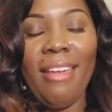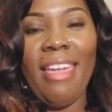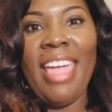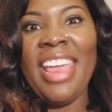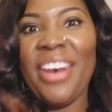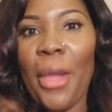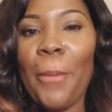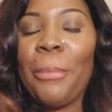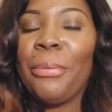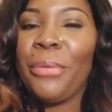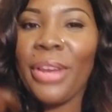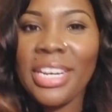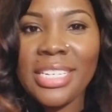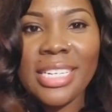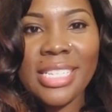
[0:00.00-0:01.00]
and
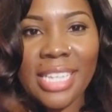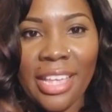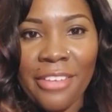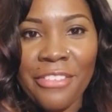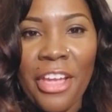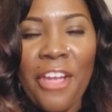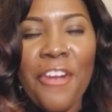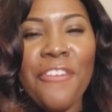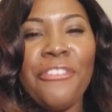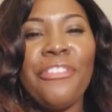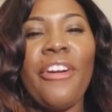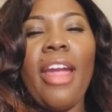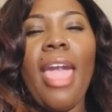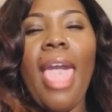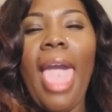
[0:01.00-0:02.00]
appreciative
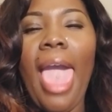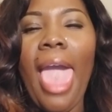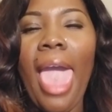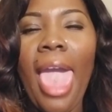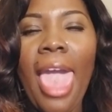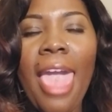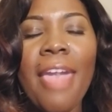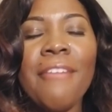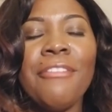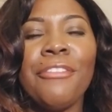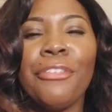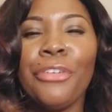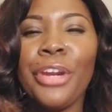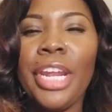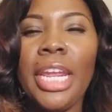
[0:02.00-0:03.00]
for
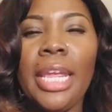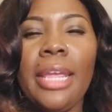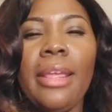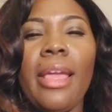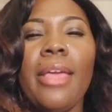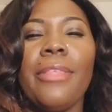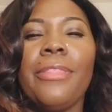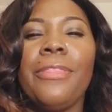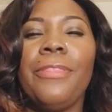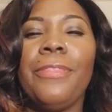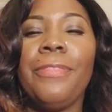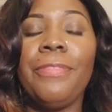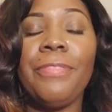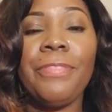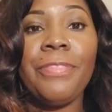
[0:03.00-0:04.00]

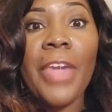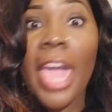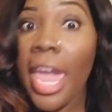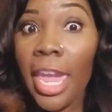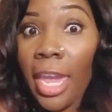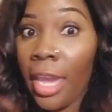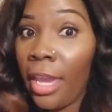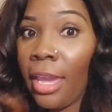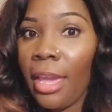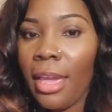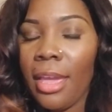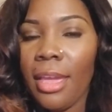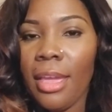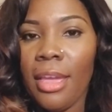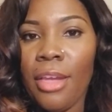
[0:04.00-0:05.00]
everything
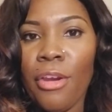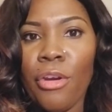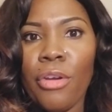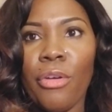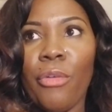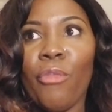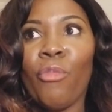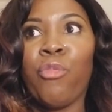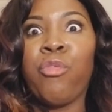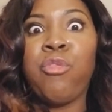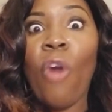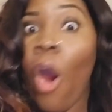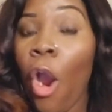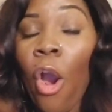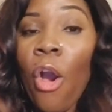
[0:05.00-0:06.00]

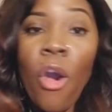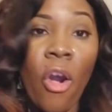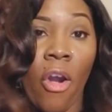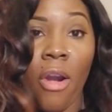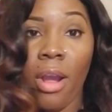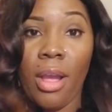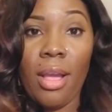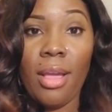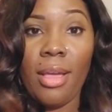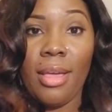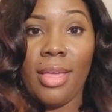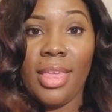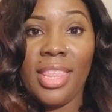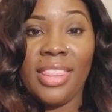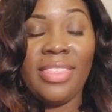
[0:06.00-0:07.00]
wrong
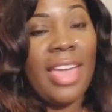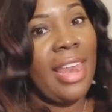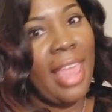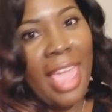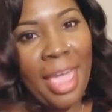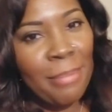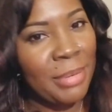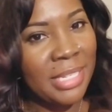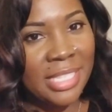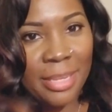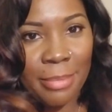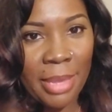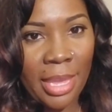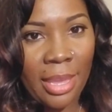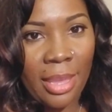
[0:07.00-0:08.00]
that happened to
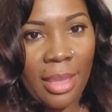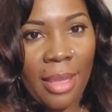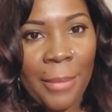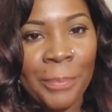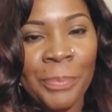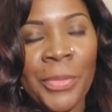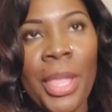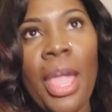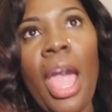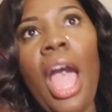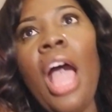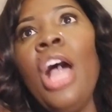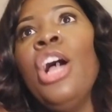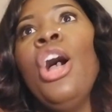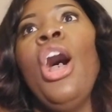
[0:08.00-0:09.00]
me.
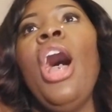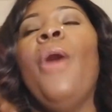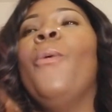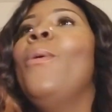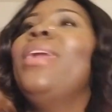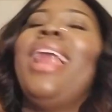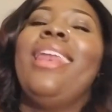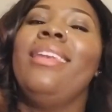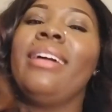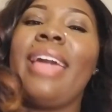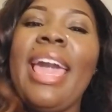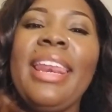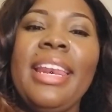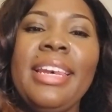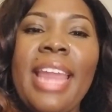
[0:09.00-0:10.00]
When I look
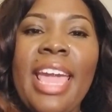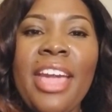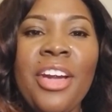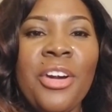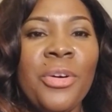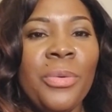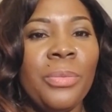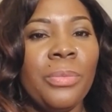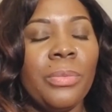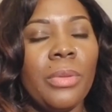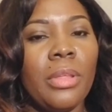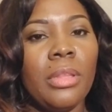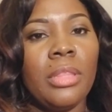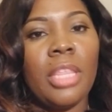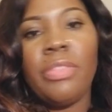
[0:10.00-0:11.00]
at it now,
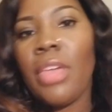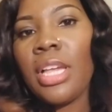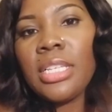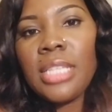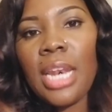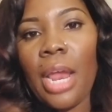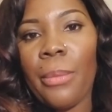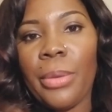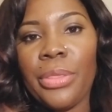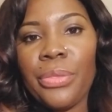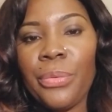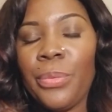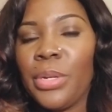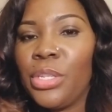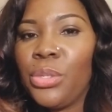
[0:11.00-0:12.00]
the things that I went
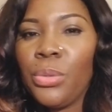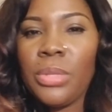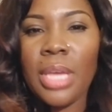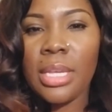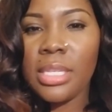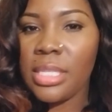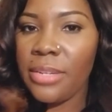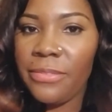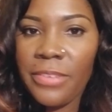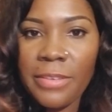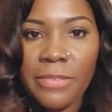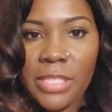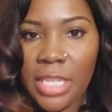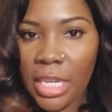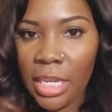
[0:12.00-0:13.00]
through in
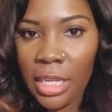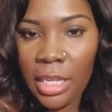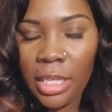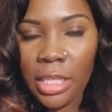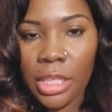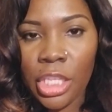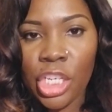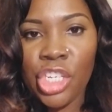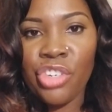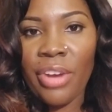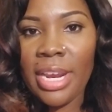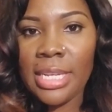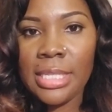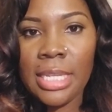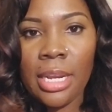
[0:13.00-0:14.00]
2015, the
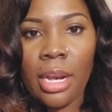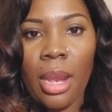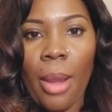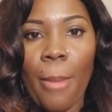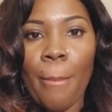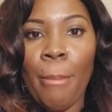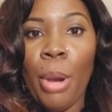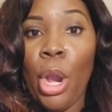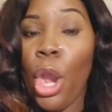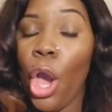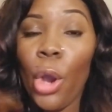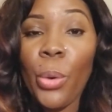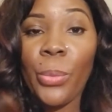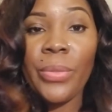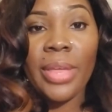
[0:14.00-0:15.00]
drastic
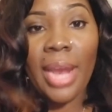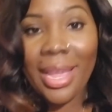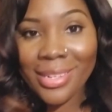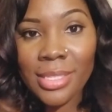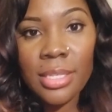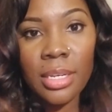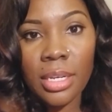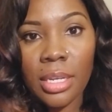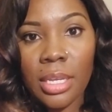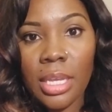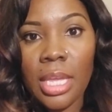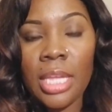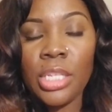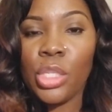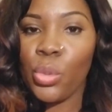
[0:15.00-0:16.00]
blow that I took
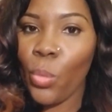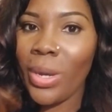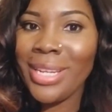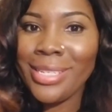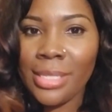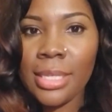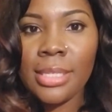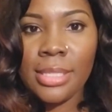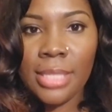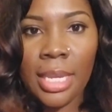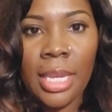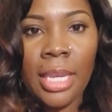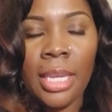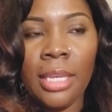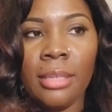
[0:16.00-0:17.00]
in
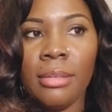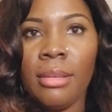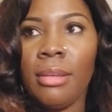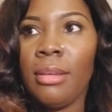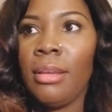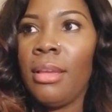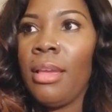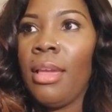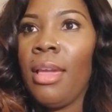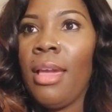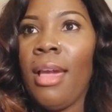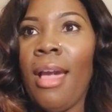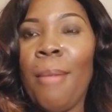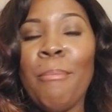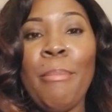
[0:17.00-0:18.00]
2016,
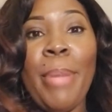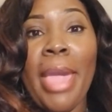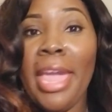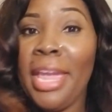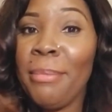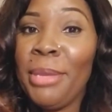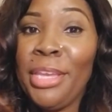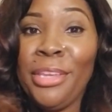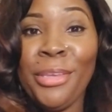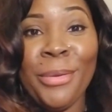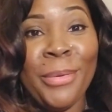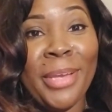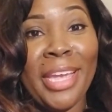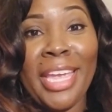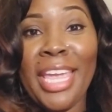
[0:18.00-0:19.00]
baby,
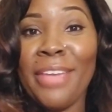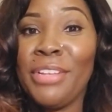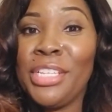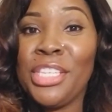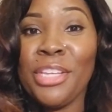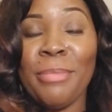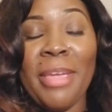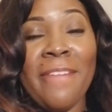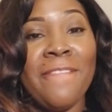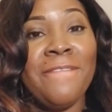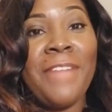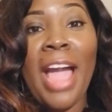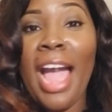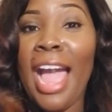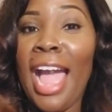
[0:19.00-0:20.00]
you could give it to me
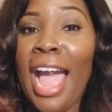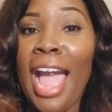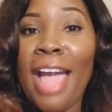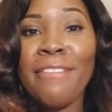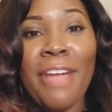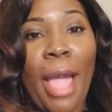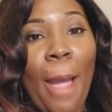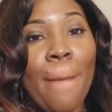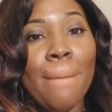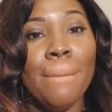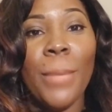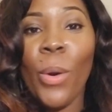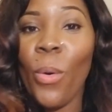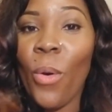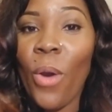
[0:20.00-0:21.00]
5
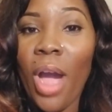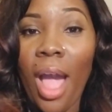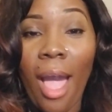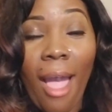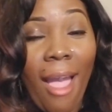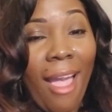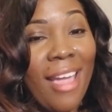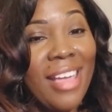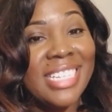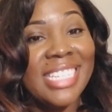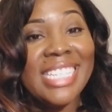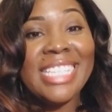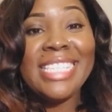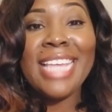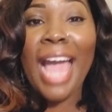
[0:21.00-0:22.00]
more
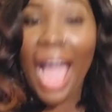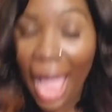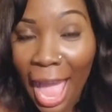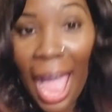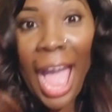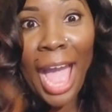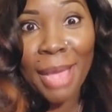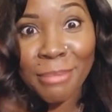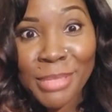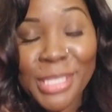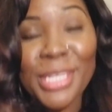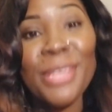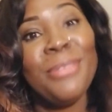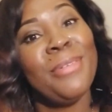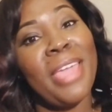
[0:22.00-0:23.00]
times.
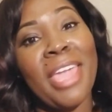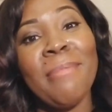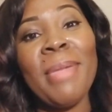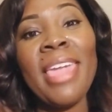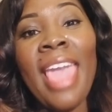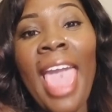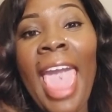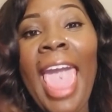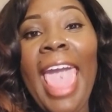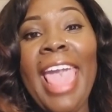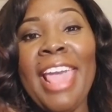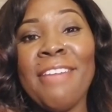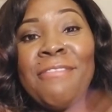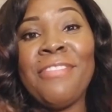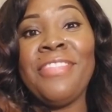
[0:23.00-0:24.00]
Do you hear me?
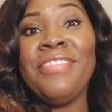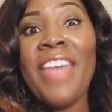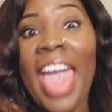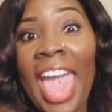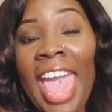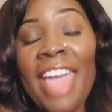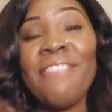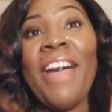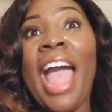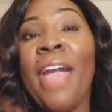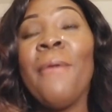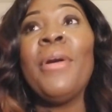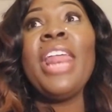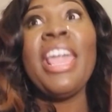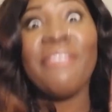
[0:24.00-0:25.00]
If
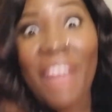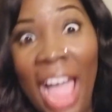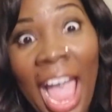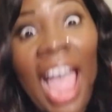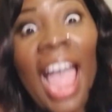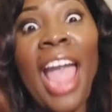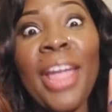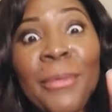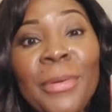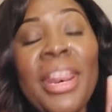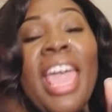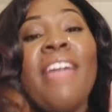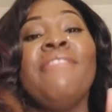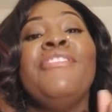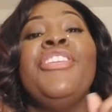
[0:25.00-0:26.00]
I would
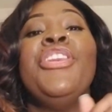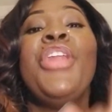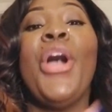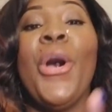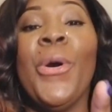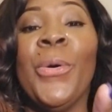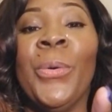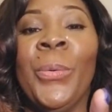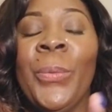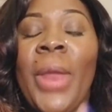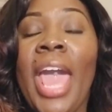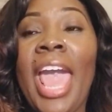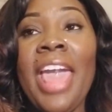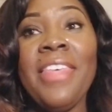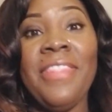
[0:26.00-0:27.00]
have known
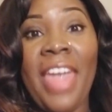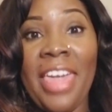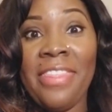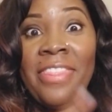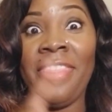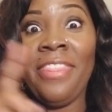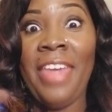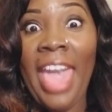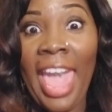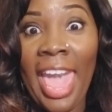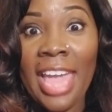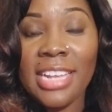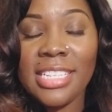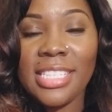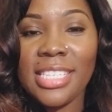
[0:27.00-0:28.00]
that